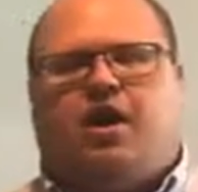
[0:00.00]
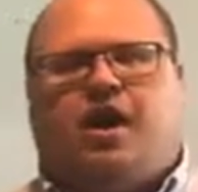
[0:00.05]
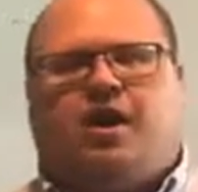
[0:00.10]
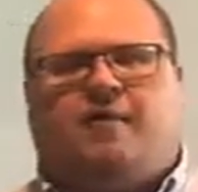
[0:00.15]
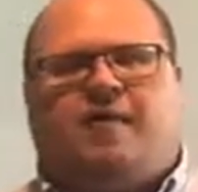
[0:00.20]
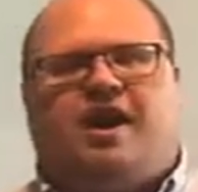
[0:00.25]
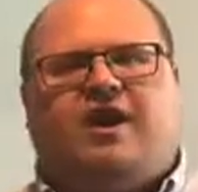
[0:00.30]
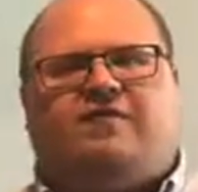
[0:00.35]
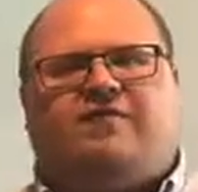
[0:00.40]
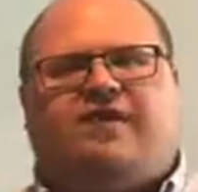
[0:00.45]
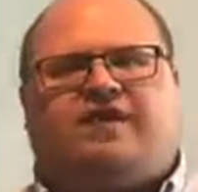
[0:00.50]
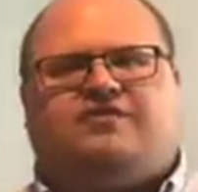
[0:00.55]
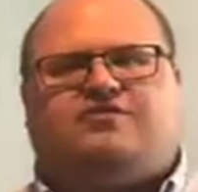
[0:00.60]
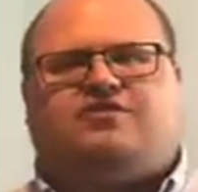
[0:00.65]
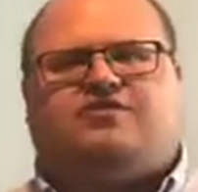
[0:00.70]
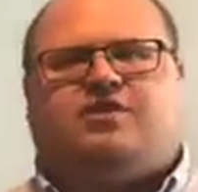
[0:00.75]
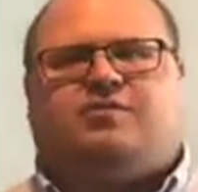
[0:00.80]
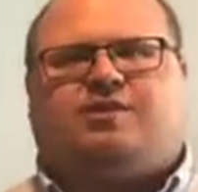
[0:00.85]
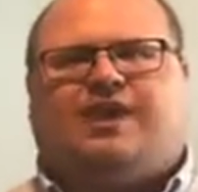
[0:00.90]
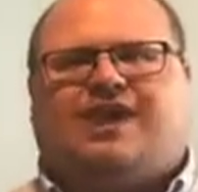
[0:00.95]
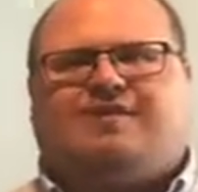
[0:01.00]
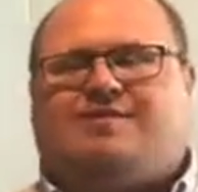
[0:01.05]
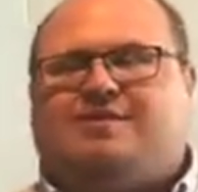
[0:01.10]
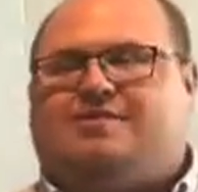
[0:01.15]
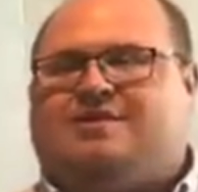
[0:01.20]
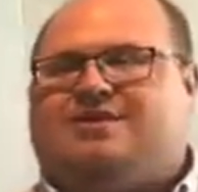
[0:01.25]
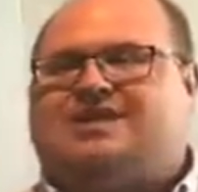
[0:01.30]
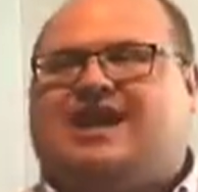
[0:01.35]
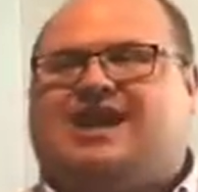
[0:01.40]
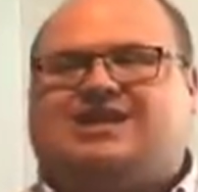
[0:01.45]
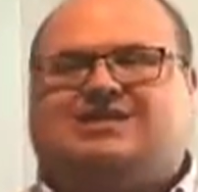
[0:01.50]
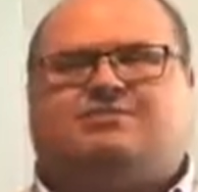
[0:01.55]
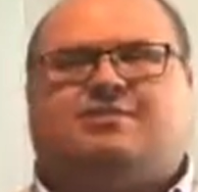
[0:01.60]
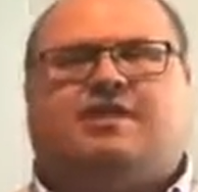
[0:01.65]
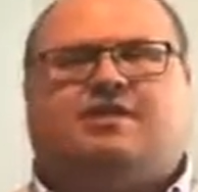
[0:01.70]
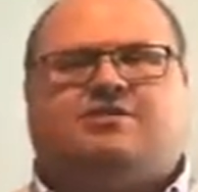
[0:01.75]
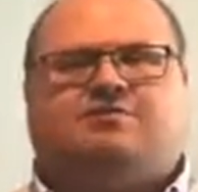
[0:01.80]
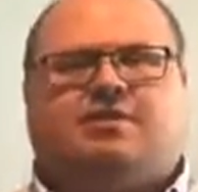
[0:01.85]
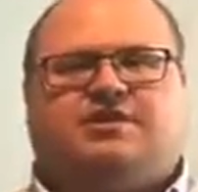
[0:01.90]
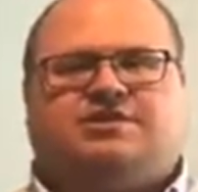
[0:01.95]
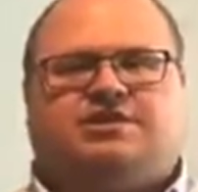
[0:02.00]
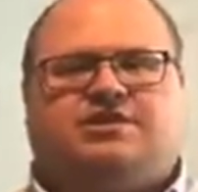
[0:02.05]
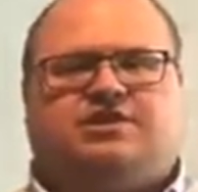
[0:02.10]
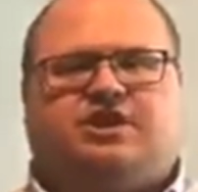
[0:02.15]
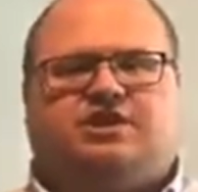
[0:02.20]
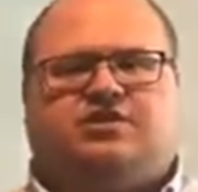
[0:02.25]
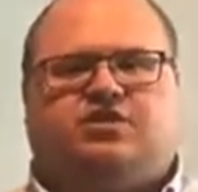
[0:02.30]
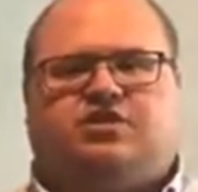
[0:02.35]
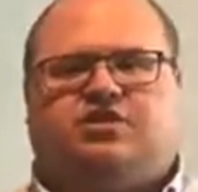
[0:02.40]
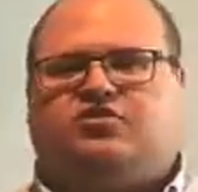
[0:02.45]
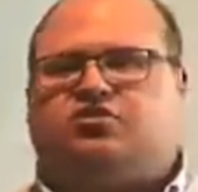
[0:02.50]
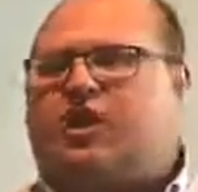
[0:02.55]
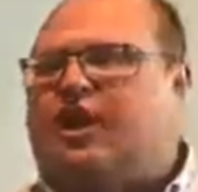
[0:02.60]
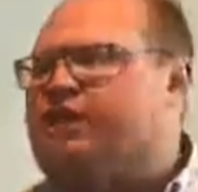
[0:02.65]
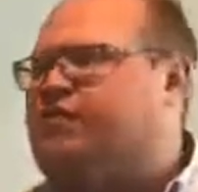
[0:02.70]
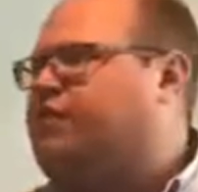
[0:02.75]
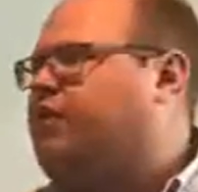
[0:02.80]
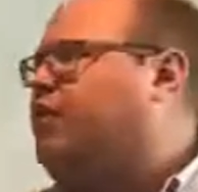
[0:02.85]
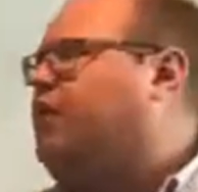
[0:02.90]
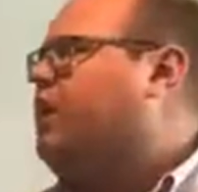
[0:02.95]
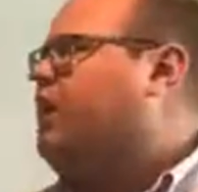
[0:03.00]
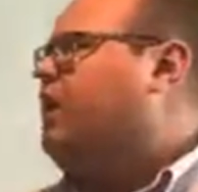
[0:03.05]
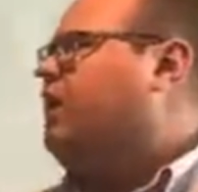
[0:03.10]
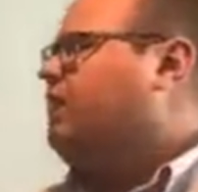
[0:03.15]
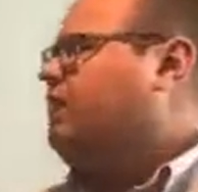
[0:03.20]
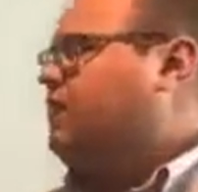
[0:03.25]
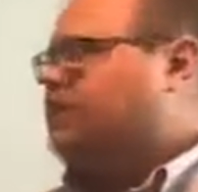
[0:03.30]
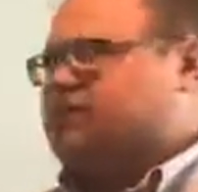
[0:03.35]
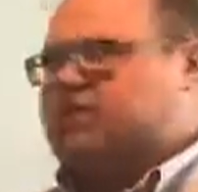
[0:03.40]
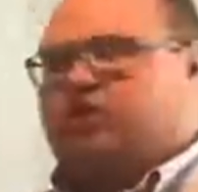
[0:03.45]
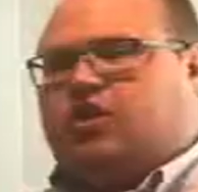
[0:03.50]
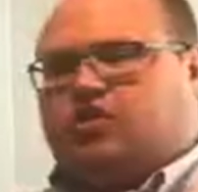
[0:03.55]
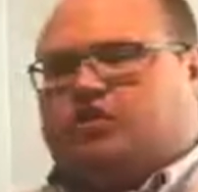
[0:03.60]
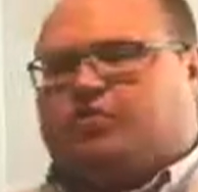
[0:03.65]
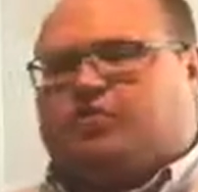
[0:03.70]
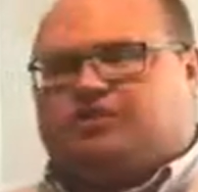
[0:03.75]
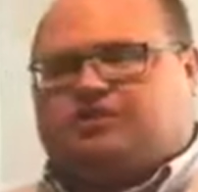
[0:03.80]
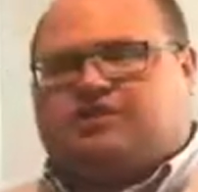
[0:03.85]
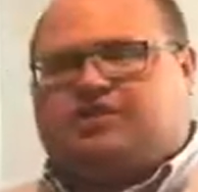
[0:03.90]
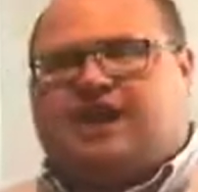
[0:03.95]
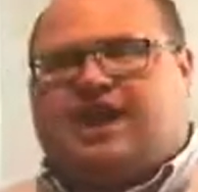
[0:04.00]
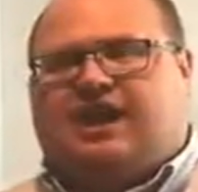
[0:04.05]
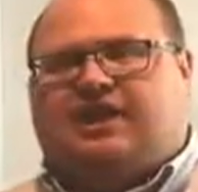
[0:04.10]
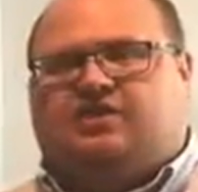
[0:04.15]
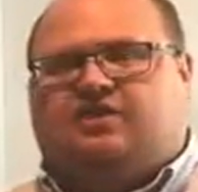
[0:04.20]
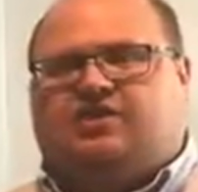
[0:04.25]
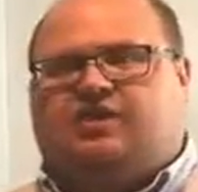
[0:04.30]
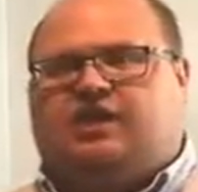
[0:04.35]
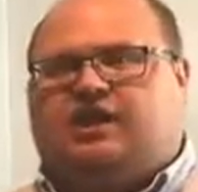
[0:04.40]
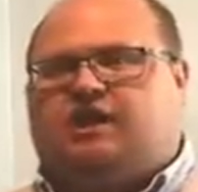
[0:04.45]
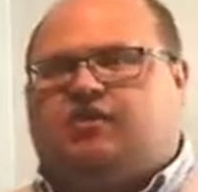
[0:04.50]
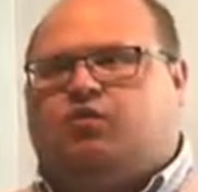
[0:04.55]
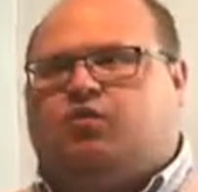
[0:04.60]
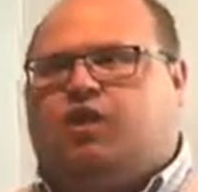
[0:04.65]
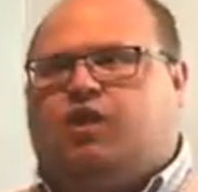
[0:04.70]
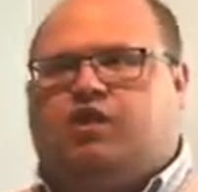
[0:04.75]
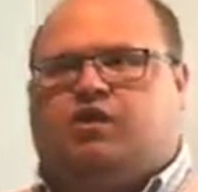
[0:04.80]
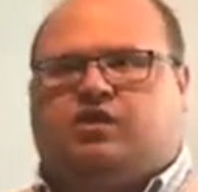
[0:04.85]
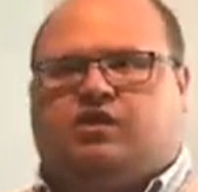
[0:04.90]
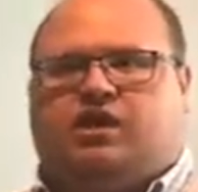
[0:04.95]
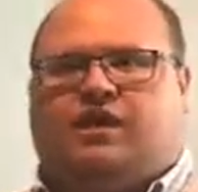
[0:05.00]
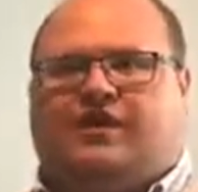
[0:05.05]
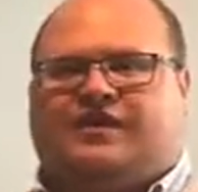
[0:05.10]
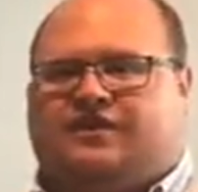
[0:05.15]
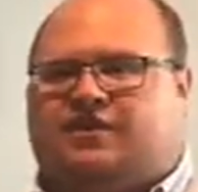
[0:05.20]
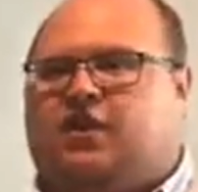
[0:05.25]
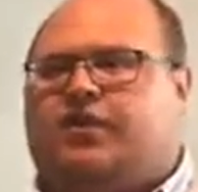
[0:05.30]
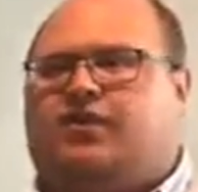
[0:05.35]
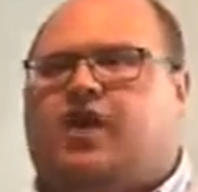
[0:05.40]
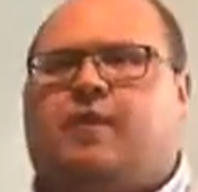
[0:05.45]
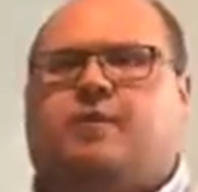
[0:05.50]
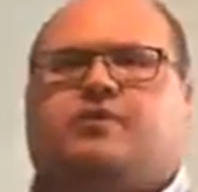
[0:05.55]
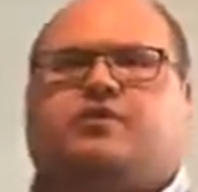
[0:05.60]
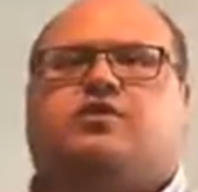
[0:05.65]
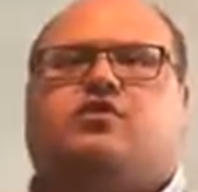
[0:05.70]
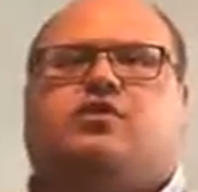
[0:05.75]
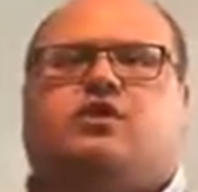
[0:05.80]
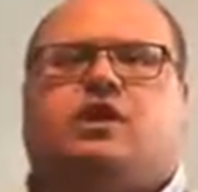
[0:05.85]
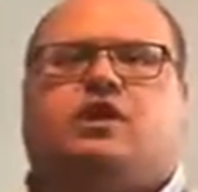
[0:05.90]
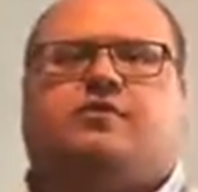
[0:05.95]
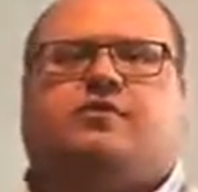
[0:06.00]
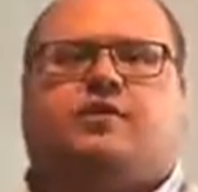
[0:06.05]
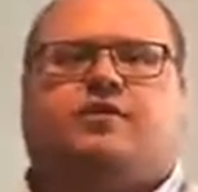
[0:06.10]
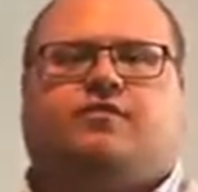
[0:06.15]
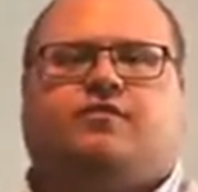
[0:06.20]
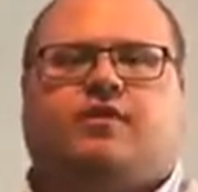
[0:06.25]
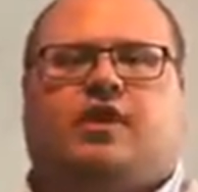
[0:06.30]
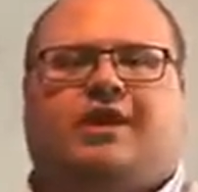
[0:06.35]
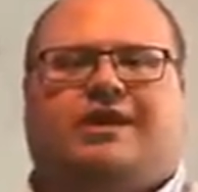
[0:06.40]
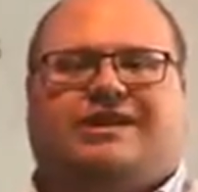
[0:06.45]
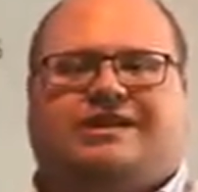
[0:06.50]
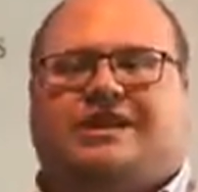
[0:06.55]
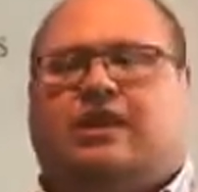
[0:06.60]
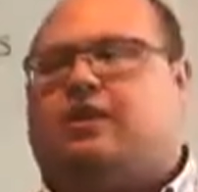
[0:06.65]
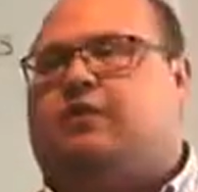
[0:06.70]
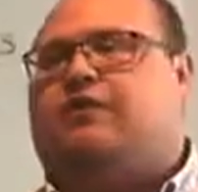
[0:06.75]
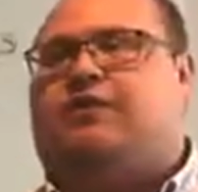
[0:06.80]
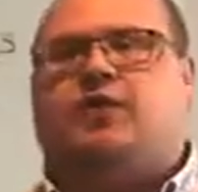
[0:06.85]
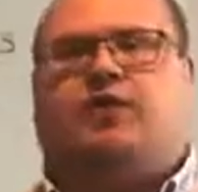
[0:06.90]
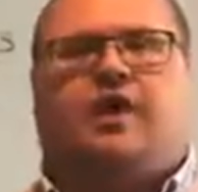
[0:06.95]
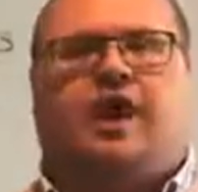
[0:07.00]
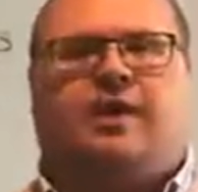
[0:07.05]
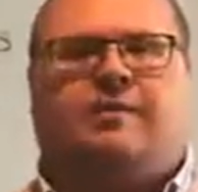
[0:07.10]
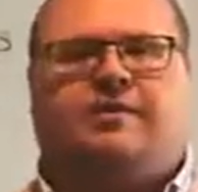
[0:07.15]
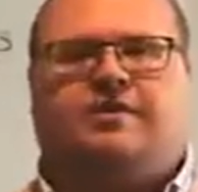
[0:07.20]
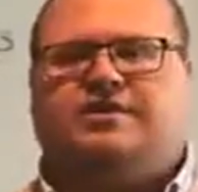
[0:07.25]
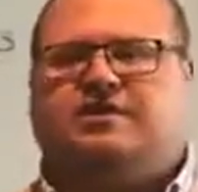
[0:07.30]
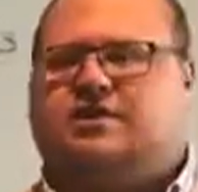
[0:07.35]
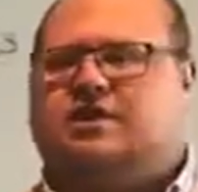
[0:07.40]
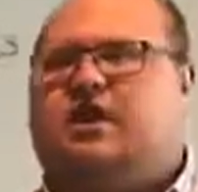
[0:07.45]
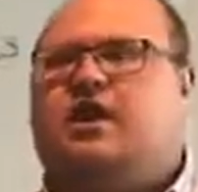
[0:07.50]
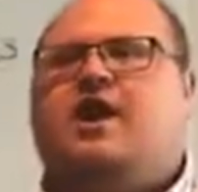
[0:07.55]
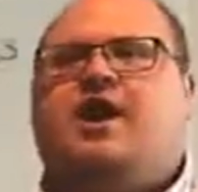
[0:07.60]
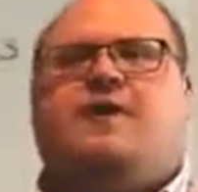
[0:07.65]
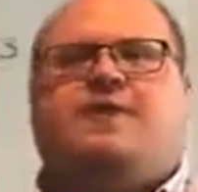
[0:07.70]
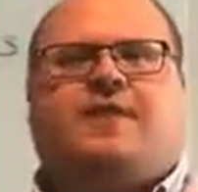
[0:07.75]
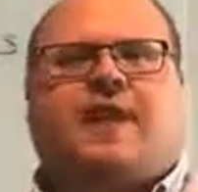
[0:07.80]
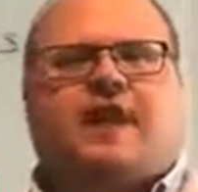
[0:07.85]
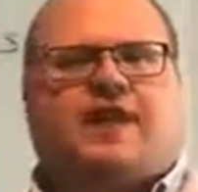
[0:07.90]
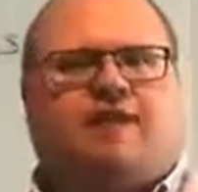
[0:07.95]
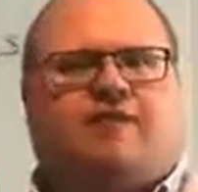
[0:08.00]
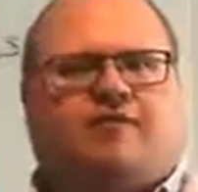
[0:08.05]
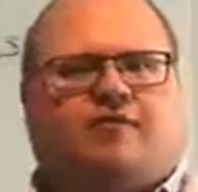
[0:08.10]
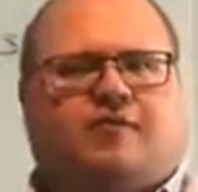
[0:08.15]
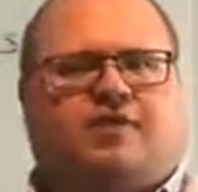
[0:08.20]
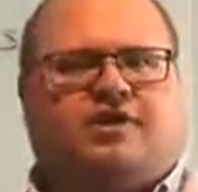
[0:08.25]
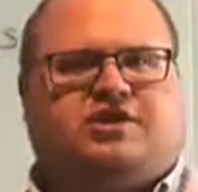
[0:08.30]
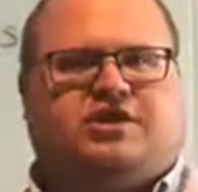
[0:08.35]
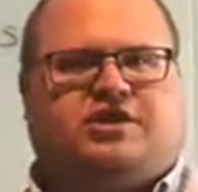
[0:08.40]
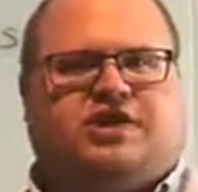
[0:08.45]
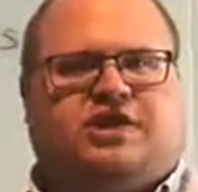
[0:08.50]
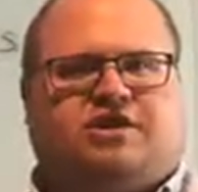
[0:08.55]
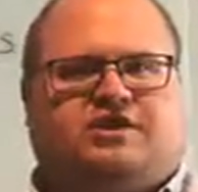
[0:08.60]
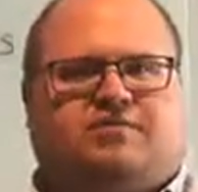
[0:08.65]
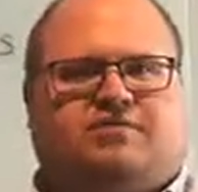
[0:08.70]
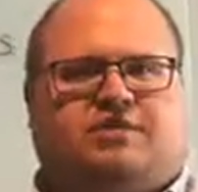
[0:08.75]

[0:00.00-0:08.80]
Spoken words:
manifest of some kind, maybe text messaging it to the driver. That's another person handling it where now that's another opportunity, that telephone happens and that information gets